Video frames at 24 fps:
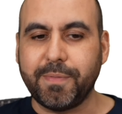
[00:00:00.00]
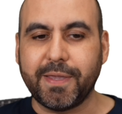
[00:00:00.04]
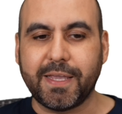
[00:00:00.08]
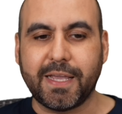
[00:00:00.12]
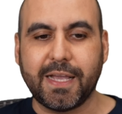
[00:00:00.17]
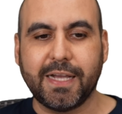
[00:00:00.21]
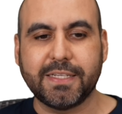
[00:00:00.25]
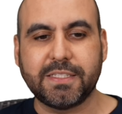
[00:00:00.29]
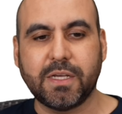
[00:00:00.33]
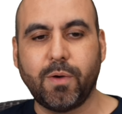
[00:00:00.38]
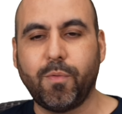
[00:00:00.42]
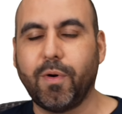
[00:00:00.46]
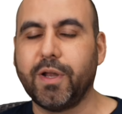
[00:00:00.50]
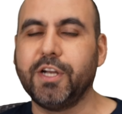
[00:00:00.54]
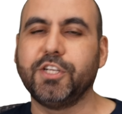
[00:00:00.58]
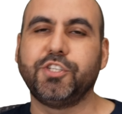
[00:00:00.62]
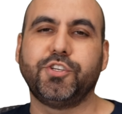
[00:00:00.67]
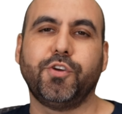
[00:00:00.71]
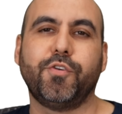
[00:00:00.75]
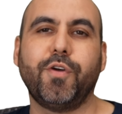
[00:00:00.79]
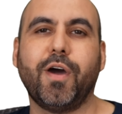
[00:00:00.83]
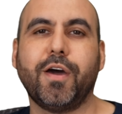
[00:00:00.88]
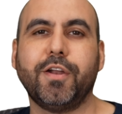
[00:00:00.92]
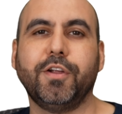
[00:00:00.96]
because I want to
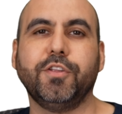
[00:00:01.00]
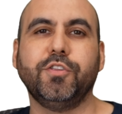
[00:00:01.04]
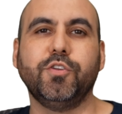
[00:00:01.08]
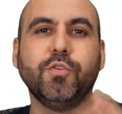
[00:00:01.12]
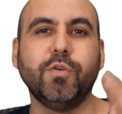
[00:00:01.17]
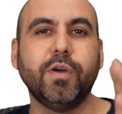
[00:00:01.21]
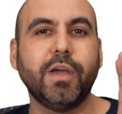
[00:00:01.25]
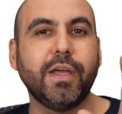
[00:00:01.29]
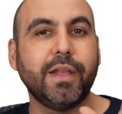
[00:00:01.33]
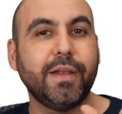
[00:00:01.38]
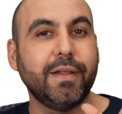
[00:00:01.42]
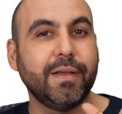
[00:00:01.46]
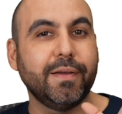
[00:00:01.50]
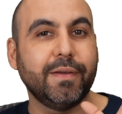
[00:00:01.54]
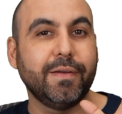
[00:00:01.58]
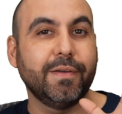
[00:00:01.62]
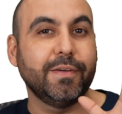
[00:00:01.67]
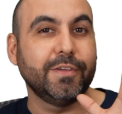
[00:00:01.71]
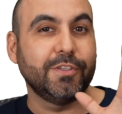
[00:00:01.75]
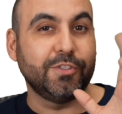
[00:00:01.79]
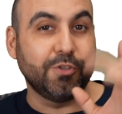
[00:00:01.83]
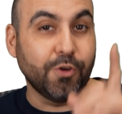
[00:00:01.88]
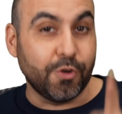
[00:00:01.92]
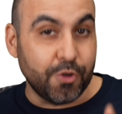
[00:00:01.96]
show you how to do it
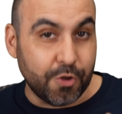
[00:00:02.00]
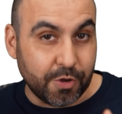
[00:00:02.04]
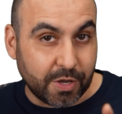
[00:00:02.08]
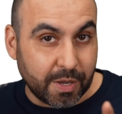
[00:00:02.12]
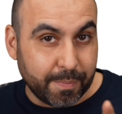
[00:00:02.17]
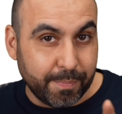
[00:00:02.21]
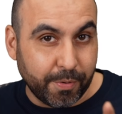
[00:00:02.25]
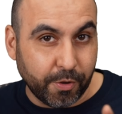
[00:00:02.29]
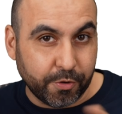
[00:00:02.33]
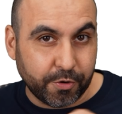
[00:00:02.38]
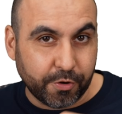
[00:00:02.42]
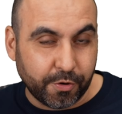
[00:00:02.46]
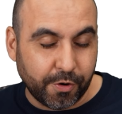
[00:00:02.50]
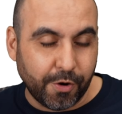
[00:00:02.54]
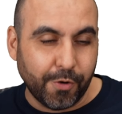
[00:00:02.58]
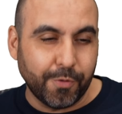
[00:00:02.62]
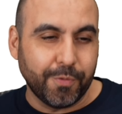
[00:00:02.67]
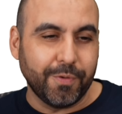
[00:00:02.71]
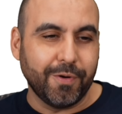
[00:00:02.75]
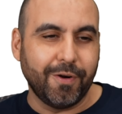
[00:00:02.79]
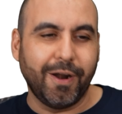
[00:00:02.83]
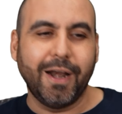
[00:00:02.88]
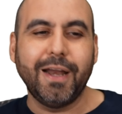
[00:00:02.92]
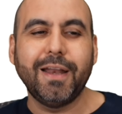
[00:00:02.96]
so you can build your
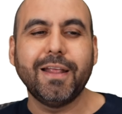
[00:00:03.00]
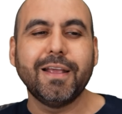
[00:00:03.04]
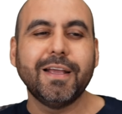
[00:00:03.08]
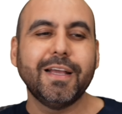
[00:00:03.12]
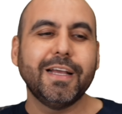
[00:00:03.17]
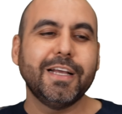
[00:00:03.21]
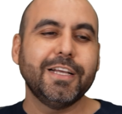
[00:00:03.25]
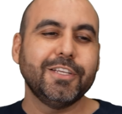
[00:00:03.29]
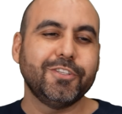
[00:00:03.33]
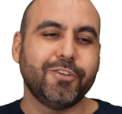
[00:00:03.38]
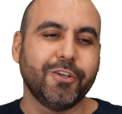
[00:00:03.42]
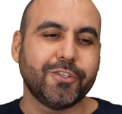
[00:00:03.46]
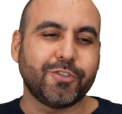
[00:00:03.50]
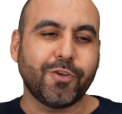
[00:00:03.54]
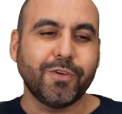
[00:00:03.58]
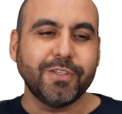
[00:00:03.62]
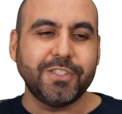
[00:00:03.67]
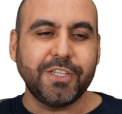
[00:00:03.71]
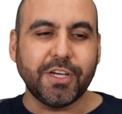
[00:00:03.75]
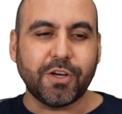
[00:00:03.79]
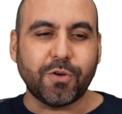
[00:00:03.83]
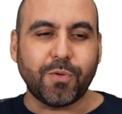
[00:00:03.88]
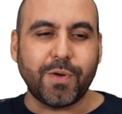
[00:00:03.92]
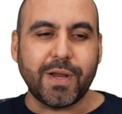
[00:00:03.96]
own, right? So it's
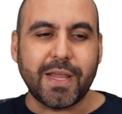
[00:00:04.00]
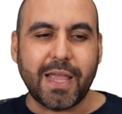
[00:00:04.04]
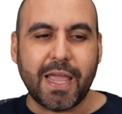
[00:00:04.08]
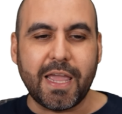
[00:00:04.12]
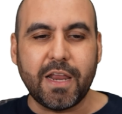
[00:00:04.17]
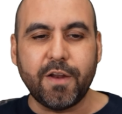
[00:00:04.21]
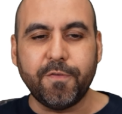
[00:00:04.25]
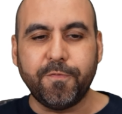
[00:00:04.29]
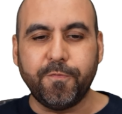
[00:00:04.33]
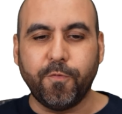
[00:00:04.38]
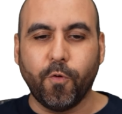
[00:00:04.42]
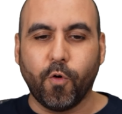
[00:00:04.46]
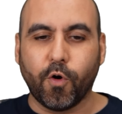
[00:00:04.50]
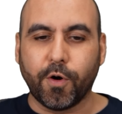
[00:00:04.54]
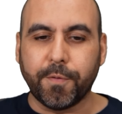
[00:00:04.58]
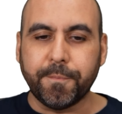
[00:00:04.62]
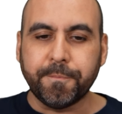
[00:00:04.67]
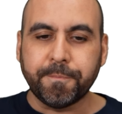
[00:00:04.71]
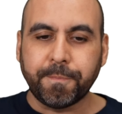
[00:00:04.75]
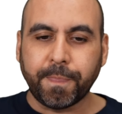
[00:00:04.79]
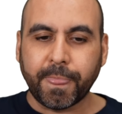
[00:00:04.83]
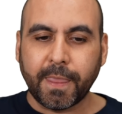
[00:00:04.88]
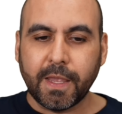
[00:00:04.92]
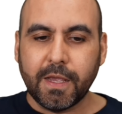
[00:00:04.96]
going to create a
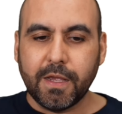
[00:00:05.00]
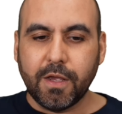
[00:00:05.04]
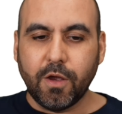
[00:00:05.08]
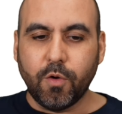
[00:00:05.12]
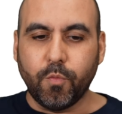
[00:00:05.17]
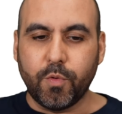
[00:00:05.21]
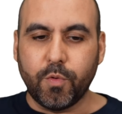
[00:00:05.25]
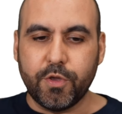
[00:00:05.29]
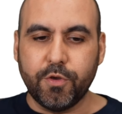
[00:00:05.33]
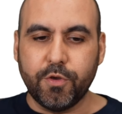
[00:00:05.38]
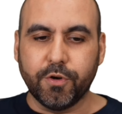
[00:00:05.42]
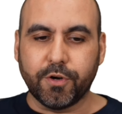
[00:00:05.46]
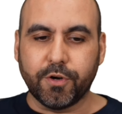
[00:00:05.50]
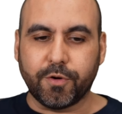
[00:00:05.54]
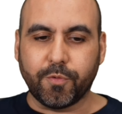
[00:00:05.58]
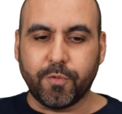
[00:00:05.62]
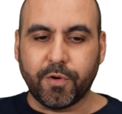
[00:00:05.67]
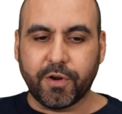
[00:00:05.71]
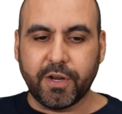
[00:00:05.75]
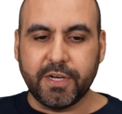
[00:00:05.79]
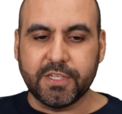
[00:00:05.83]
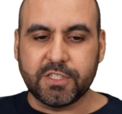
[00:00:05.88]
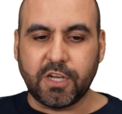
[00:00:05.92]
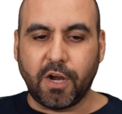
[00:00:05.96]
form. We, we're
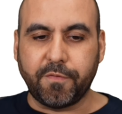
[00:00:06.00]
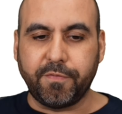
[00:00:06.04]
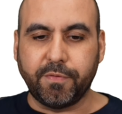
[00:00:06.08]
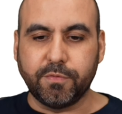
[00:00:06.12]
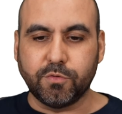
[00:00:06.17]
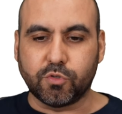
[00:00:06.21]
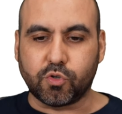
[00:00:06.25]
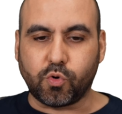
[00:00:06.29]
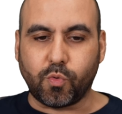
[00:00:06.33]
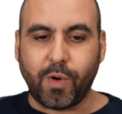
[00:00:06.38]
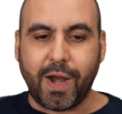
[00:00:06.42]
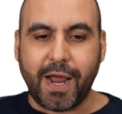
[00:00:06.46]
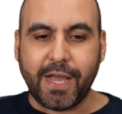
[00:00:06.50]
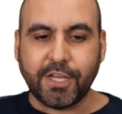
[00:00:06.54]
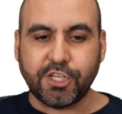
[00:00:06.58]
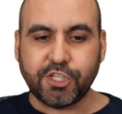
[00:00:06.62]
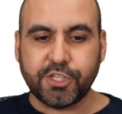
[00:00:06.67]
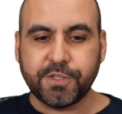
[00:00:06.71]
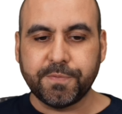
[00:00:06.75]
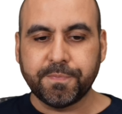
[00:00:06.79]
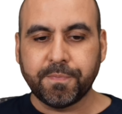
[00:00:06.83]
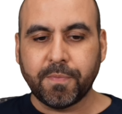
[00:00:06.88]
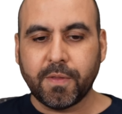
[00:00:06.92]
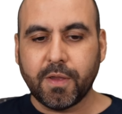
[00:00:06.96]
going to start from
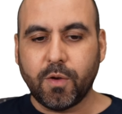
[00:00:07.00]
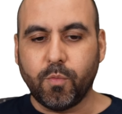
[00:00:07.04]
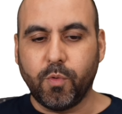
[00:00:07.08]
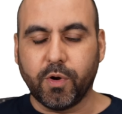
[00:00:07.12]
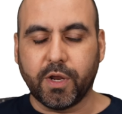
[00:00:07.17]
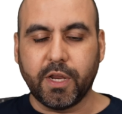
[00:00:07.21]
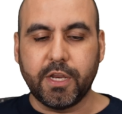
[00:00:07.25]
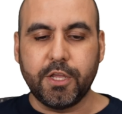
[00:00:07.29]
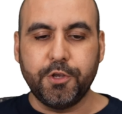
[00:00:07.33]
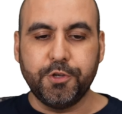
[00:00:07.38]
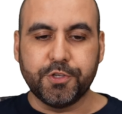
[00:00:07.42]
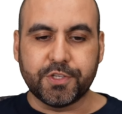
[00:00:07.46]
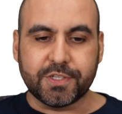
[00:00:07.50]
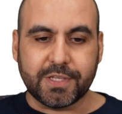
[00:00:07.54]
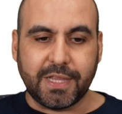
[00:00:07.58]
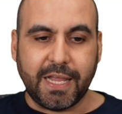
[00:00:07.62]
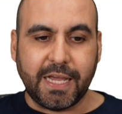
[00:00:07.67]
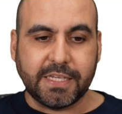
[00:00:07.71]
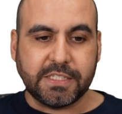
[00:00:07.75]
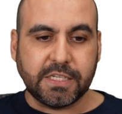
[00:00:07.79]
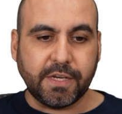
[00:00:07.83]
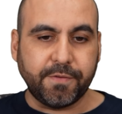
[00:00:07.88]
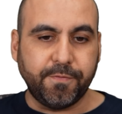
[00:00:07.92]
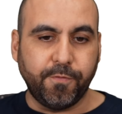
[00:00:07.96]
scratch. We're going to use
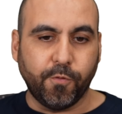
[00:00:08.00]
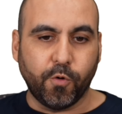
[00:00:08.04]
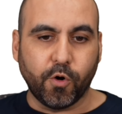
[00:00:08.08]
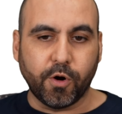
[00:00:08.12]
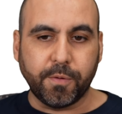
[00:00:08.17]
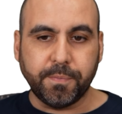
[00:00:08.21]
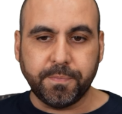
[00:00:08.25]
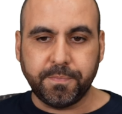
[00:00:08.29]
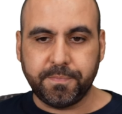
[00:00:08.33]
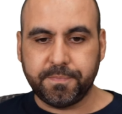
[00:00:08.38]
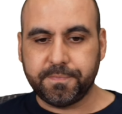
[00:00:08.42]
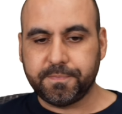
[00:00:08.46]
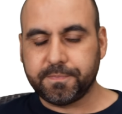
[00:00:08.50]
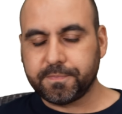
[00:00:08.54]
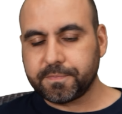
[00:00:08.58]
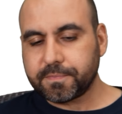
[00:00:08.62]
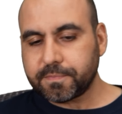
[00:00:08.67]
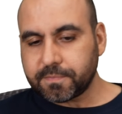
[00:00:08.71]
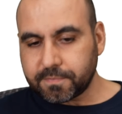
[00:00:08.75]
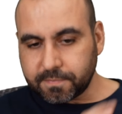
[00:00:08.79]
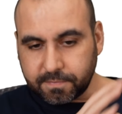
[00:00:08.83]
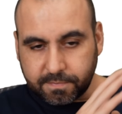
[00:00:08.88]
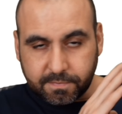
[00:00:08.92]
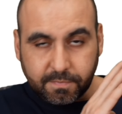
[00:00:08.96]
classic form
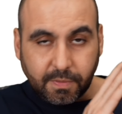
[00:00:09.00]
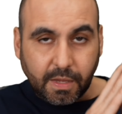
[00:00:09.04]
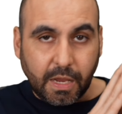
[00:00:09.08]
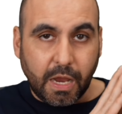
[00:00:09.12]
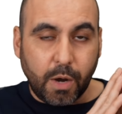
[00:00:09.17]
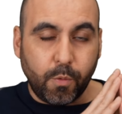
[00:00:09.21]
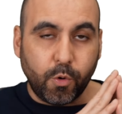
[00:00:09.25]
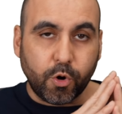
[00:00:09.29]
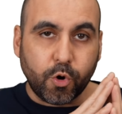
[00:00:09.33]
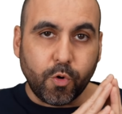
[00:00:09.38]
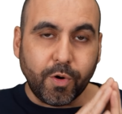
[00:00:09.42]
and we're